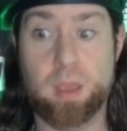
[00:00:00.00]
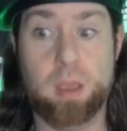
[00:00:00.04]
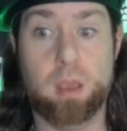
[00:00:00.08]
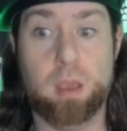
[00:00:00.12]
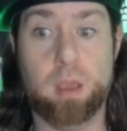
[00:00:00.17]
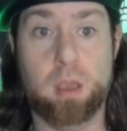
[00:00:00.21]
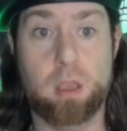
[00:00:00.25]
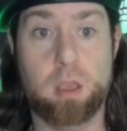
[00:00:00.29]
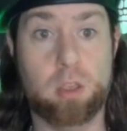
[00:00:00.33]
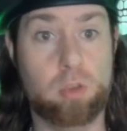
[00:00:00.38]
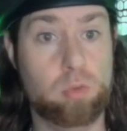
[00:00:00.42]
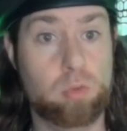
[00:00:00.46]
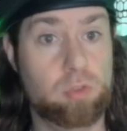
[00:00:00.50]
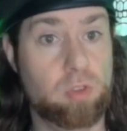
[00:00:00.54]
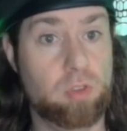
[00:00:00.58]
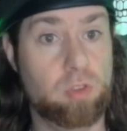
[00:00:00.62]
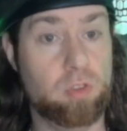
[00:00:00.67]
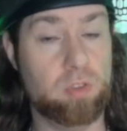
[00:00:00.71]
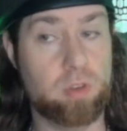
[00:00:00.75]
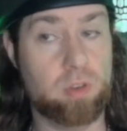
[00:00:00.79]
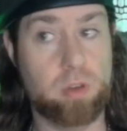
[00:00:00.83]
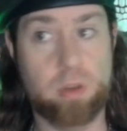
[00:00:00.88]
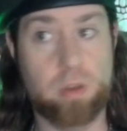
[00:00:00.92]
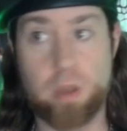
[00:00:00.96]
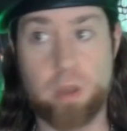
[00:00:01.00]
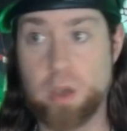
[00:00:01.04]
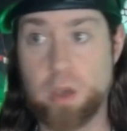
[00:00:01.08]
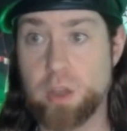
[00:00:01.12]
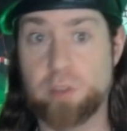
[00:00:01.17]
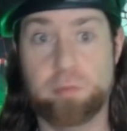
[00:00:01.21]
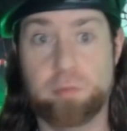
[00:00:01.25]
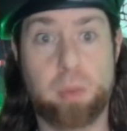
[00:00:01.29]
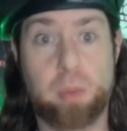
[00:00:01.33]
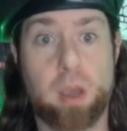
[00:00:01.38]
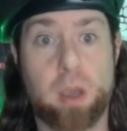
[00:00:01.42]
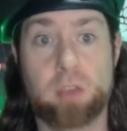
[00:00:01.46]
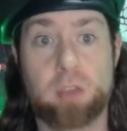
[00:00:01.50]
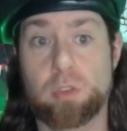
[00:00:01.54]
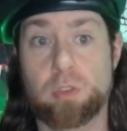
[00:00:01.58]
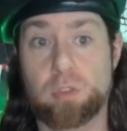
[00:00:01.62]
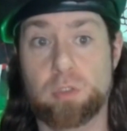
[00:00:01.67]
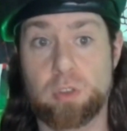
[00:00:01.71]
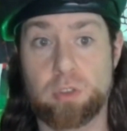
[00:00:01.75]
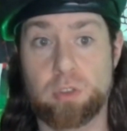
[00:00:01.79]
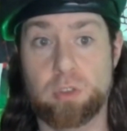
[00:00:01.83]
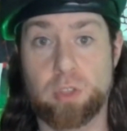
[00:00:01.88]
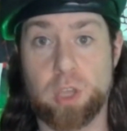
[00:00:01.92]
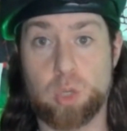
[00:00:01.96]
It uses none of Paizo's
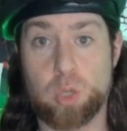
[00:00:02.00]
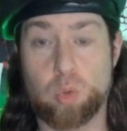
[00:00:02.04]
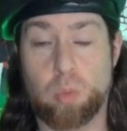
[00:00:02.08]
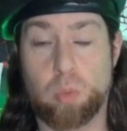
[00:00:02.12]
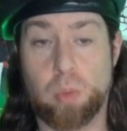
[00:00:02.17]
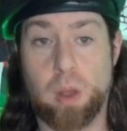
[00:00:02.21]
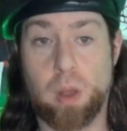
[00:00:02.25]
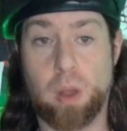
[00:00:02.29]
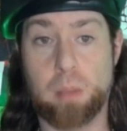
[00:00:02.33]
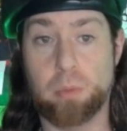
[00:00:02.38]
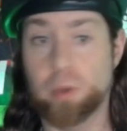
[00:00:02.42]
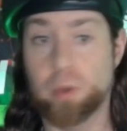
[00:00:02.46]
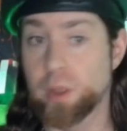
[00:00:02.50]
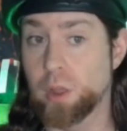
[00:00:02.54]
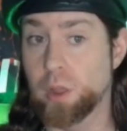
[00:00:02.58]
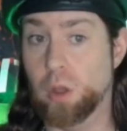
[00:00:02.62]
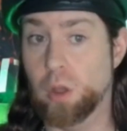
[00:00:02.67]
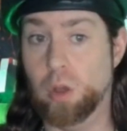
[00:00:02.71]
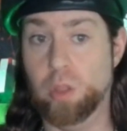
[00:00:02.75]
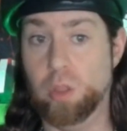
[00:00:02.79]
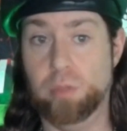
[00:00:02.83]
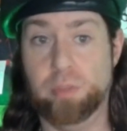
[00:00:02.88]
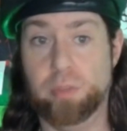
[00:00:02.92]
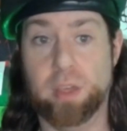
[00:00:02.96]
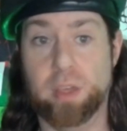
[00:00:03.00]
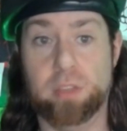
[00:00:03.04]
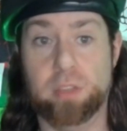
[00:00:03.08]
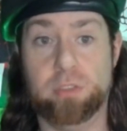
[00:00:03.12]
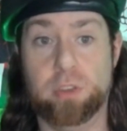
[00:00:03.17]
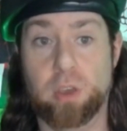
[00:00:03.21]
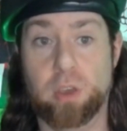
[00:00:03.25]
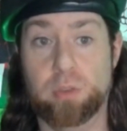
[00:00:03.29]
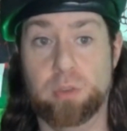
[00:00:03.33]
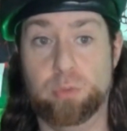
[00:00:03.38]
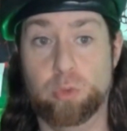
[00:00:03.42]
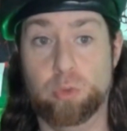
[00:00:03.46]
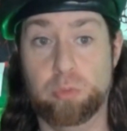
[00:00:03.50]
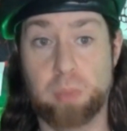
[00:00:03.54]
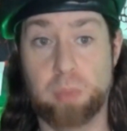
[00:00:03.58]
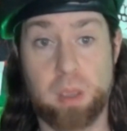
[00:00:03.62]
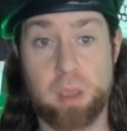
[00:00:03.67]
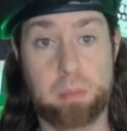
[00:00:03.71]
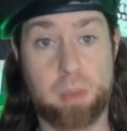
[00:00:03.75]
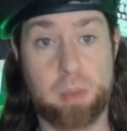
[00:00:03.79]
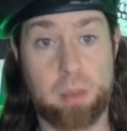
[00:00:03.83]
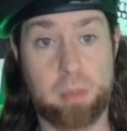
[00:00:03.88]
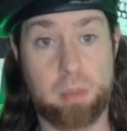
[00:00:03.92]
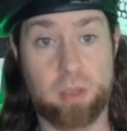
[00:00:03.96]
intellectual property. All of that stuff was made
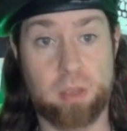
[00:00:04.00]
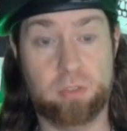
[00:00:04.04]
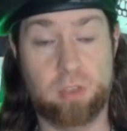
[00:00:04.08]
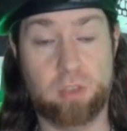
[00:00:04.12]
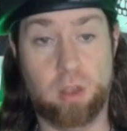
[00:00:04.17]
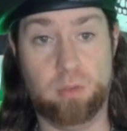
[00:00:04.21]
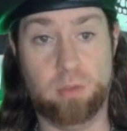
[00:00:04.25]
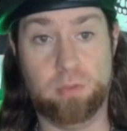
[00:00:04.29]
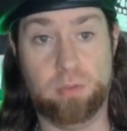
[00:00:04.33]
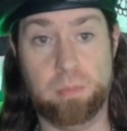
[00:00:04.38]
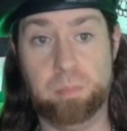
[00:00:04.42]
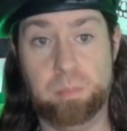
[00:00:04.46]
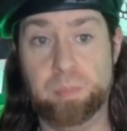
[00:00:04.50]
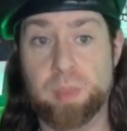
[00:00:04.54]
by myself.